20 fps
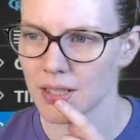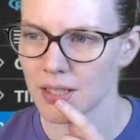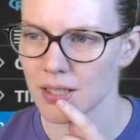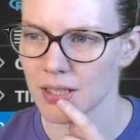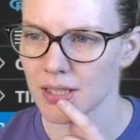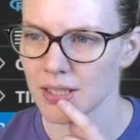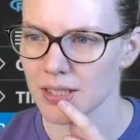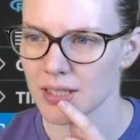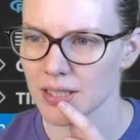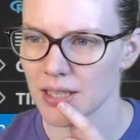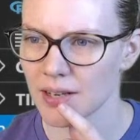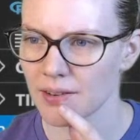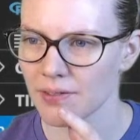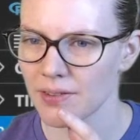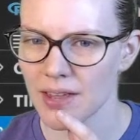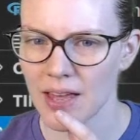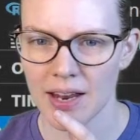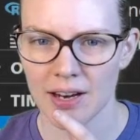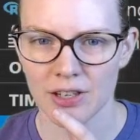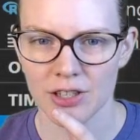Let's give
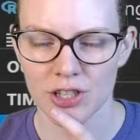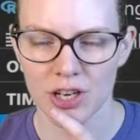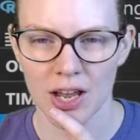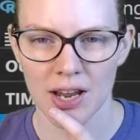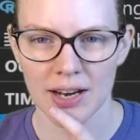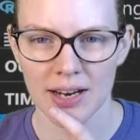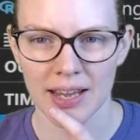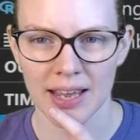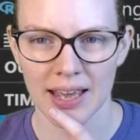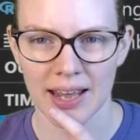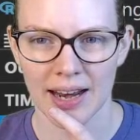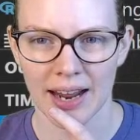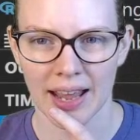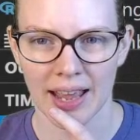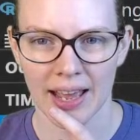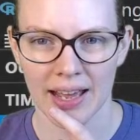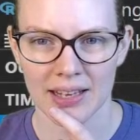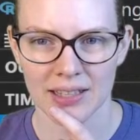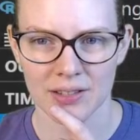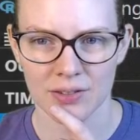that a shot again, I
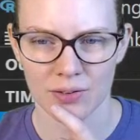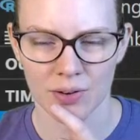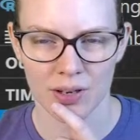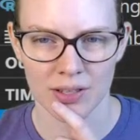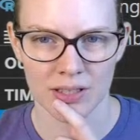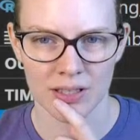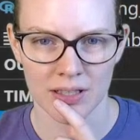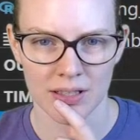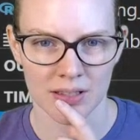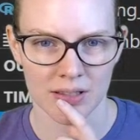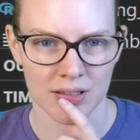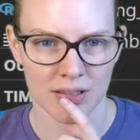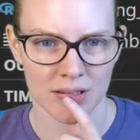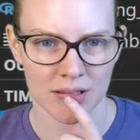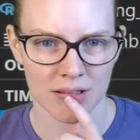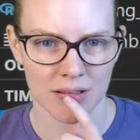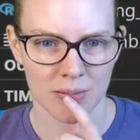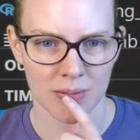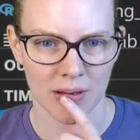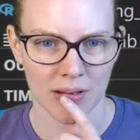guess. Rasa
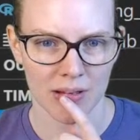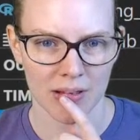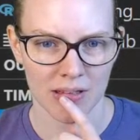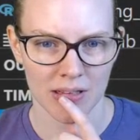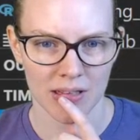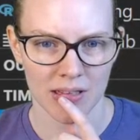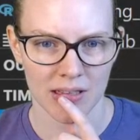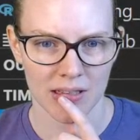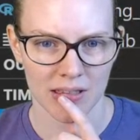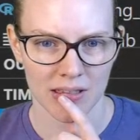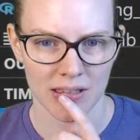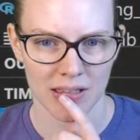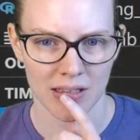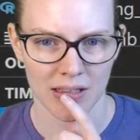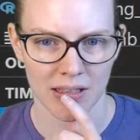install python.exe.